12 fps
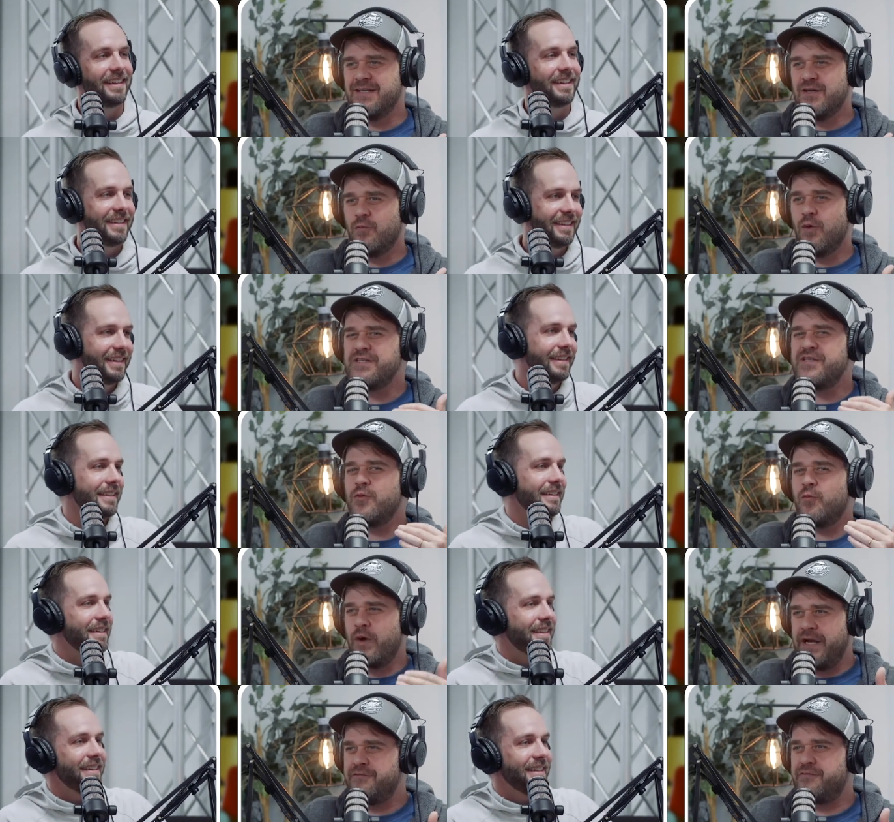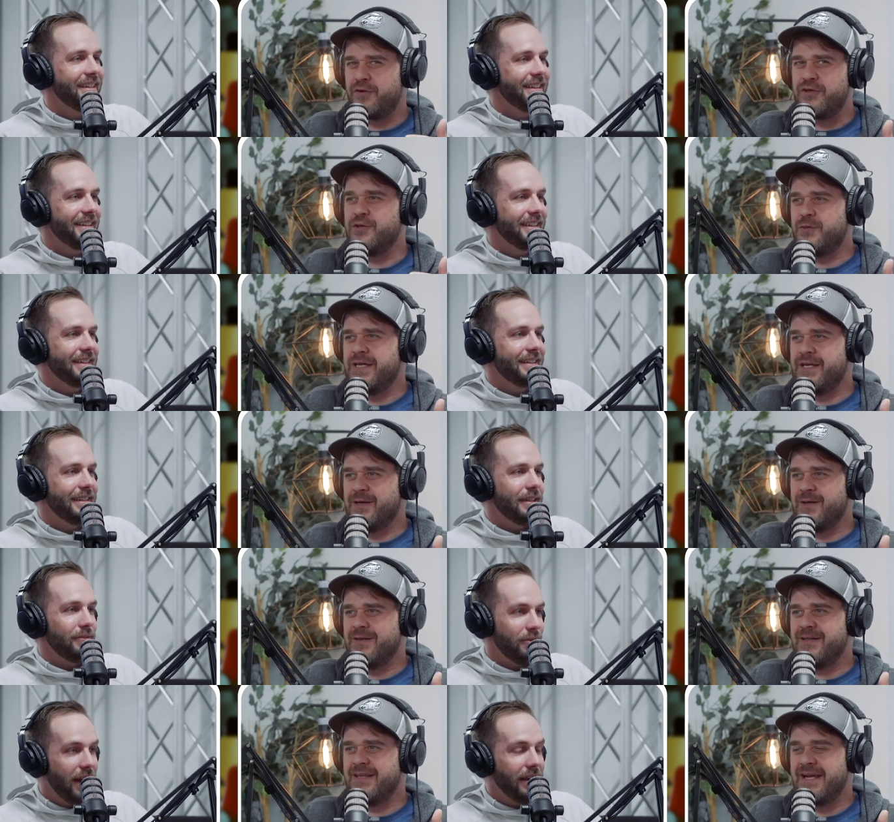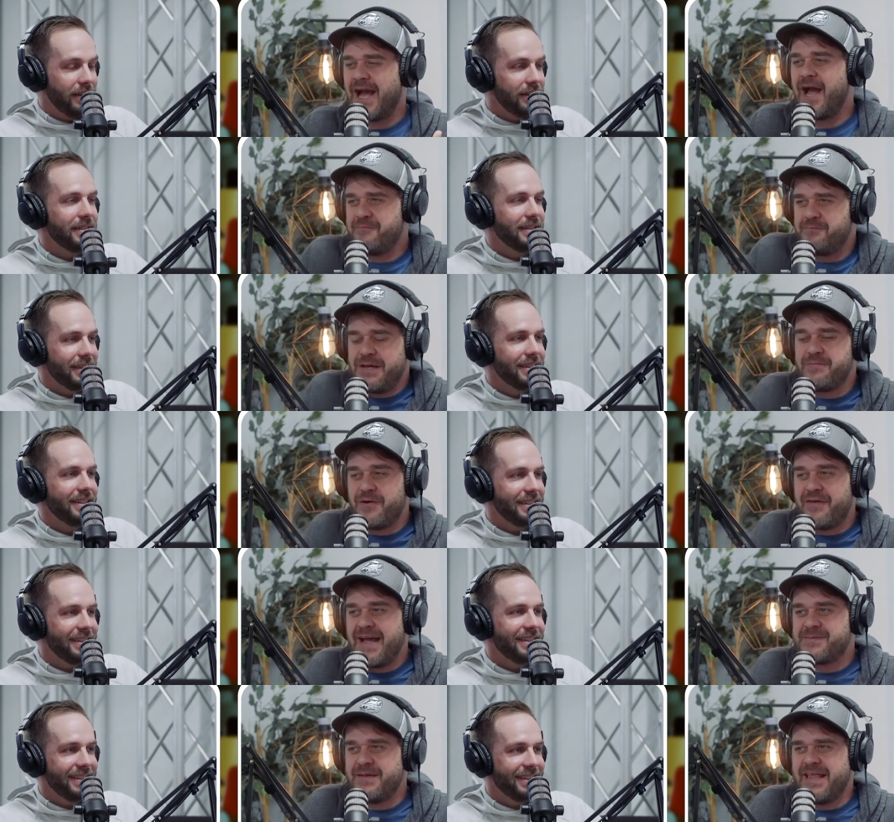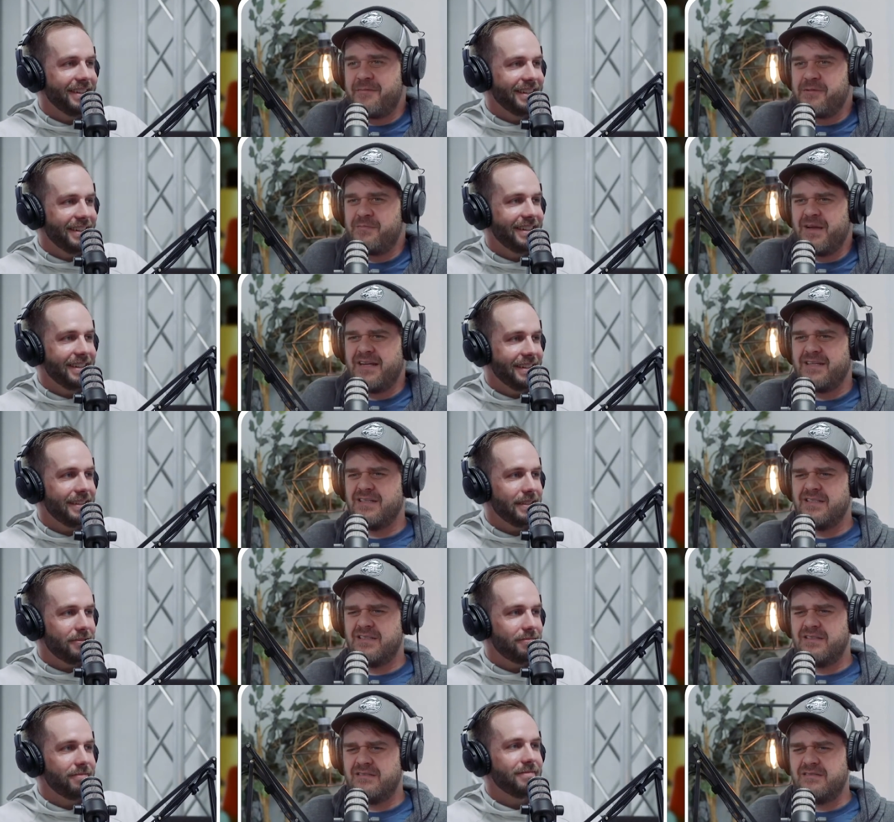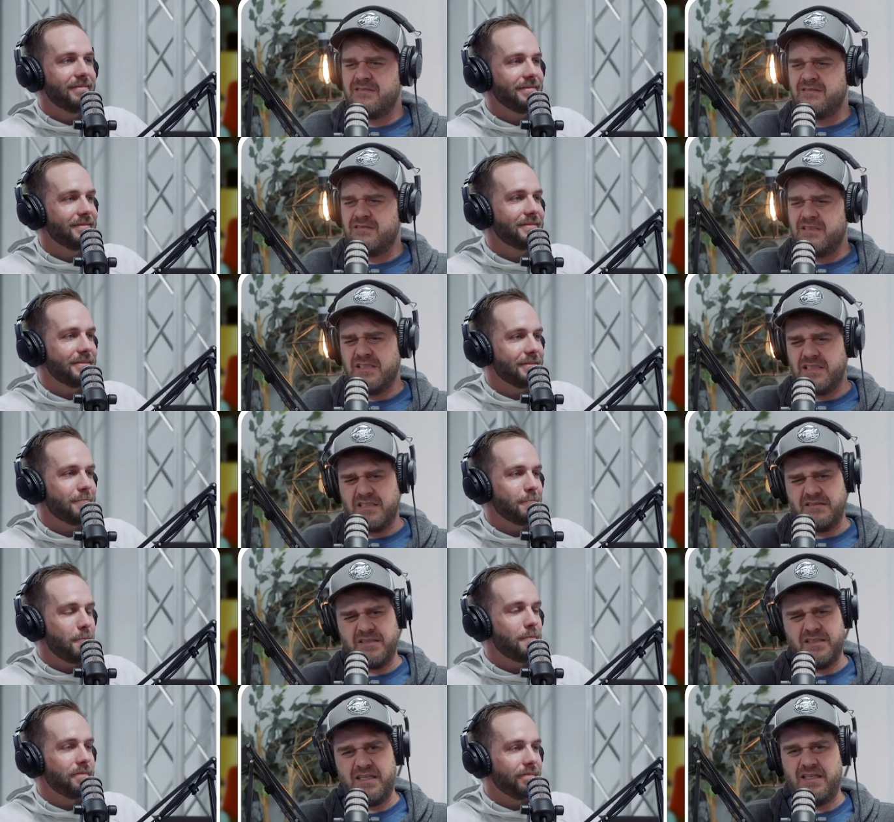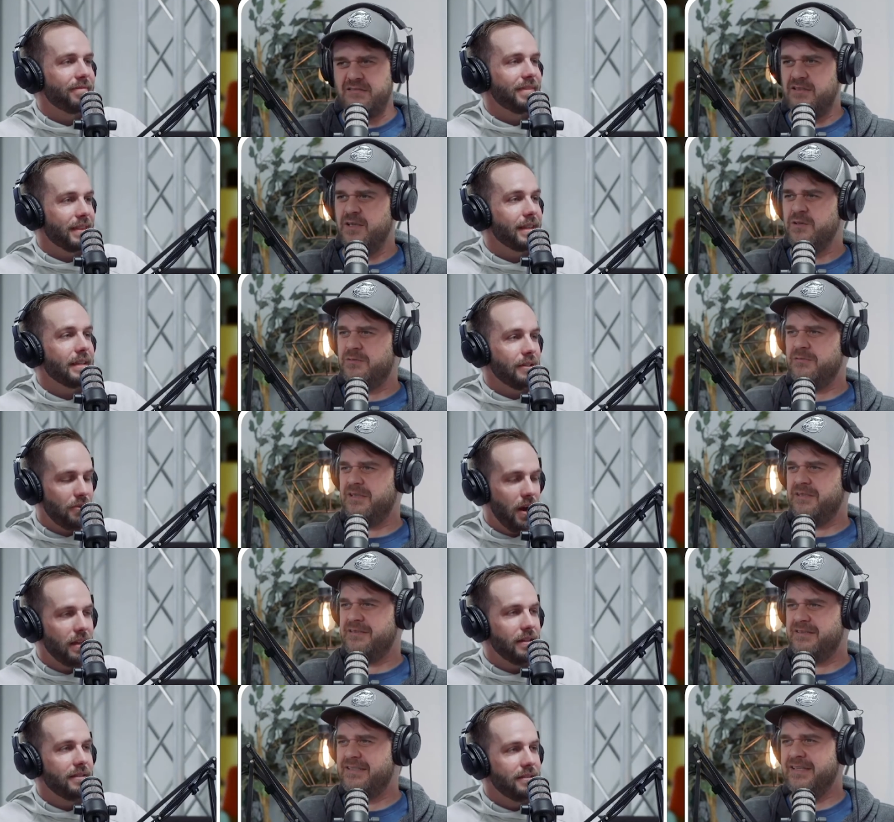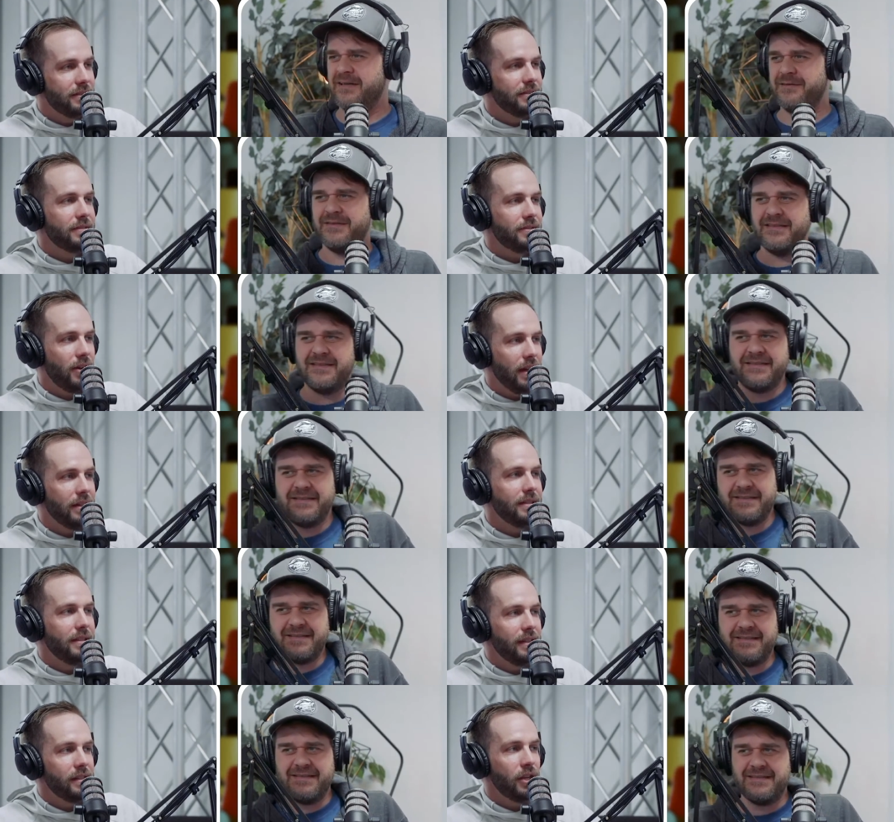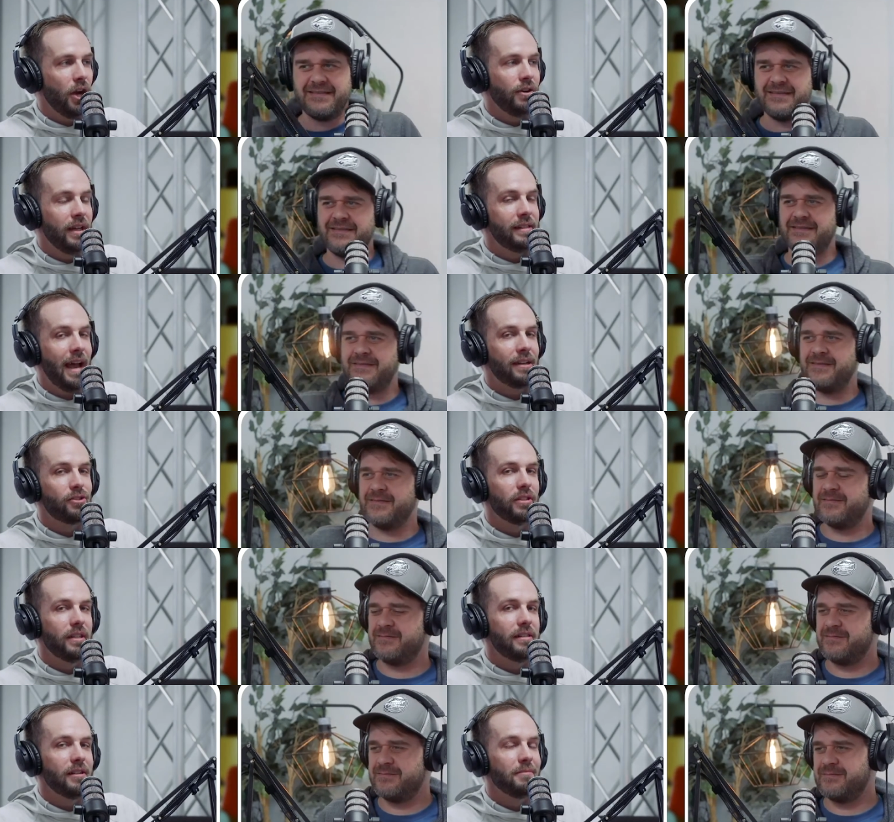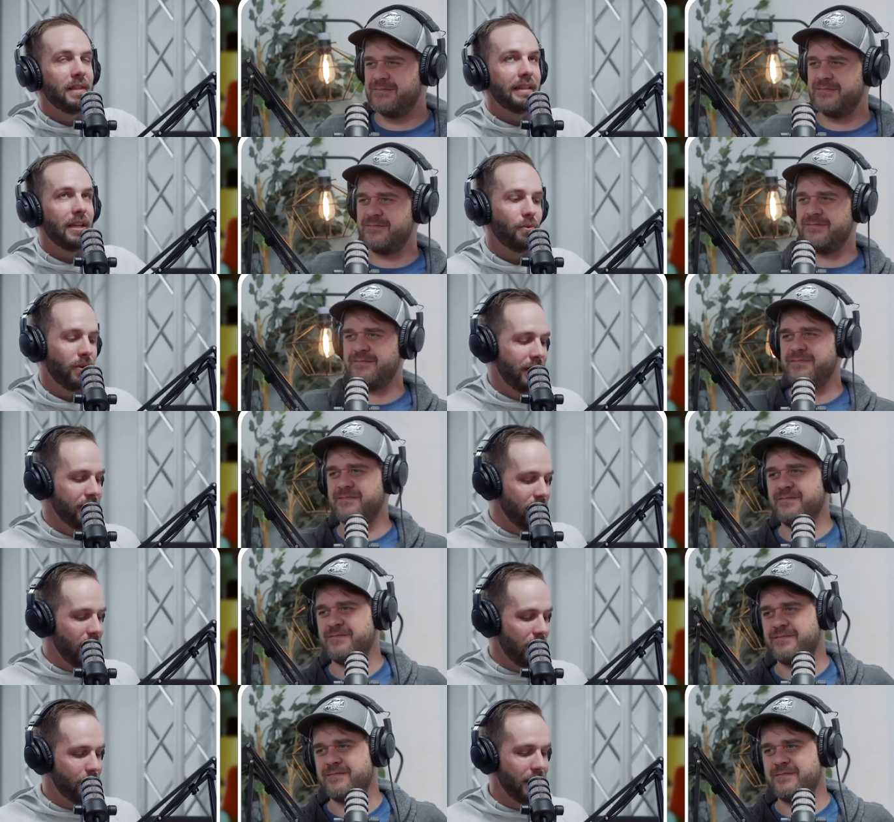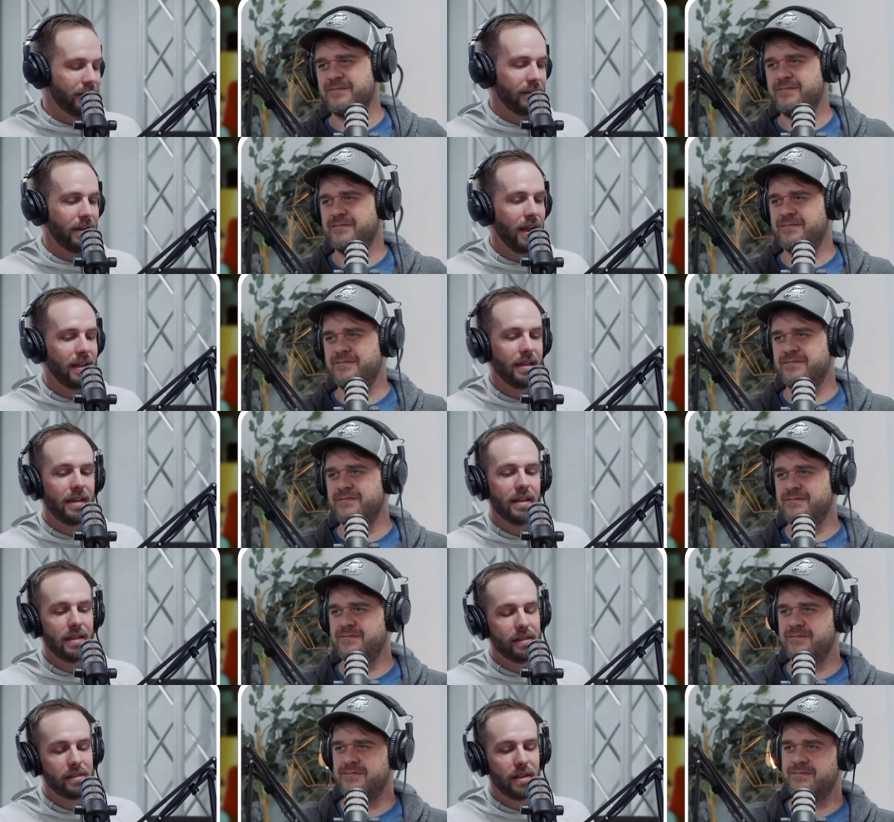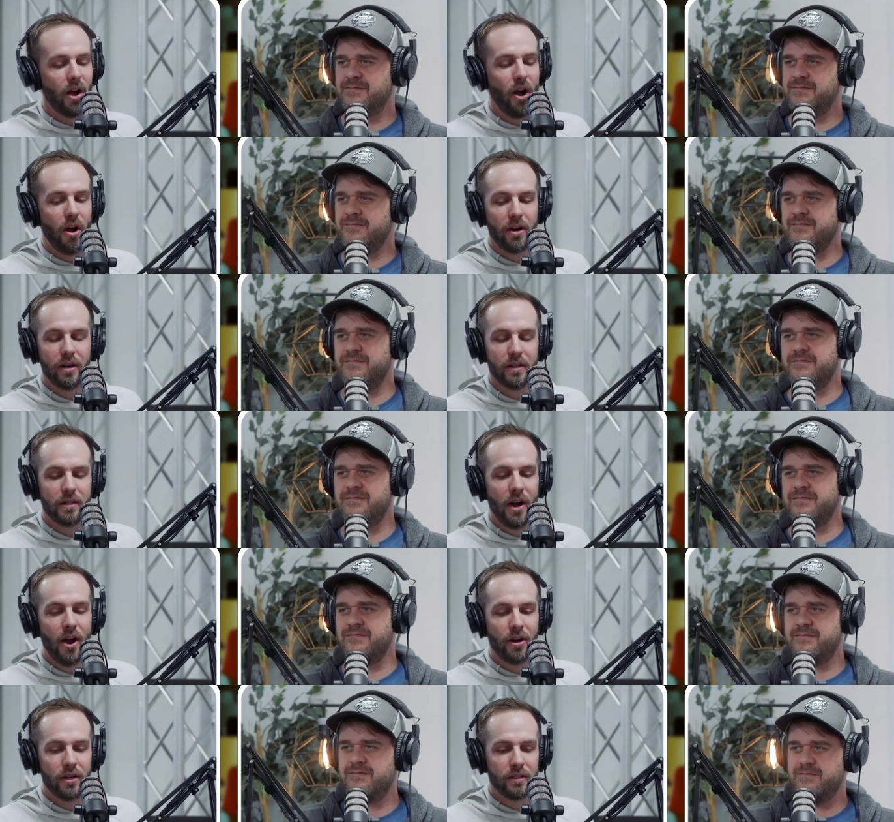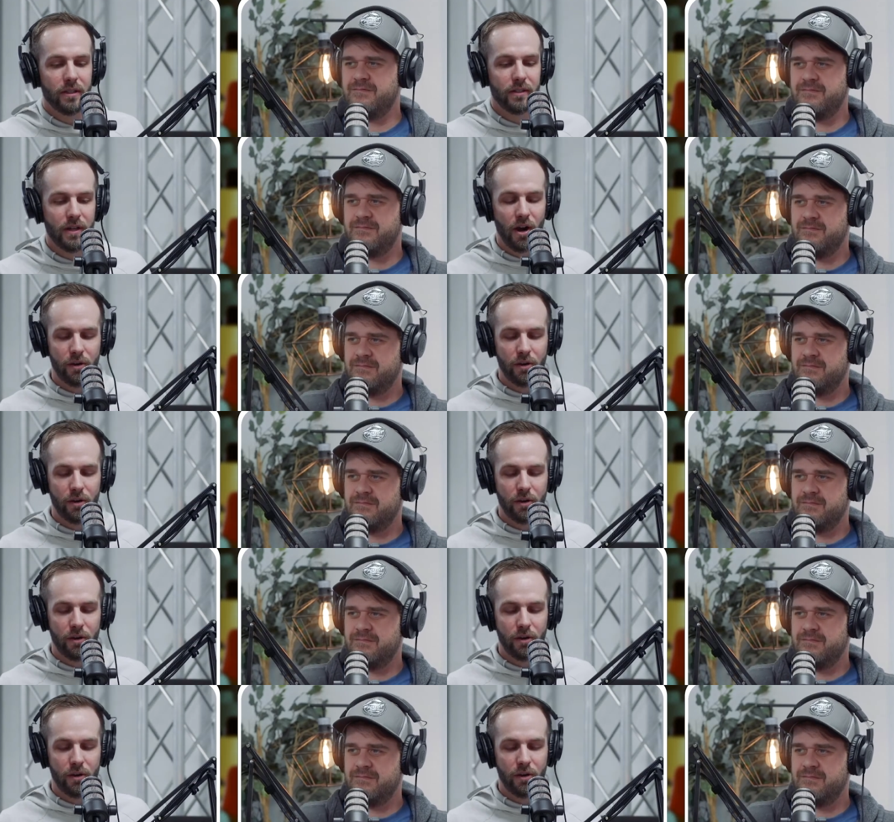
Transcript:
Speaker 1: "What's the win for you here?" Right. Like I, people have asked me that, where I'm like, "Oh, I don't know. I don't know."
Speaker 2: Right. You know. Right. So it's actually something that we're going to talk about tonight. Is our our our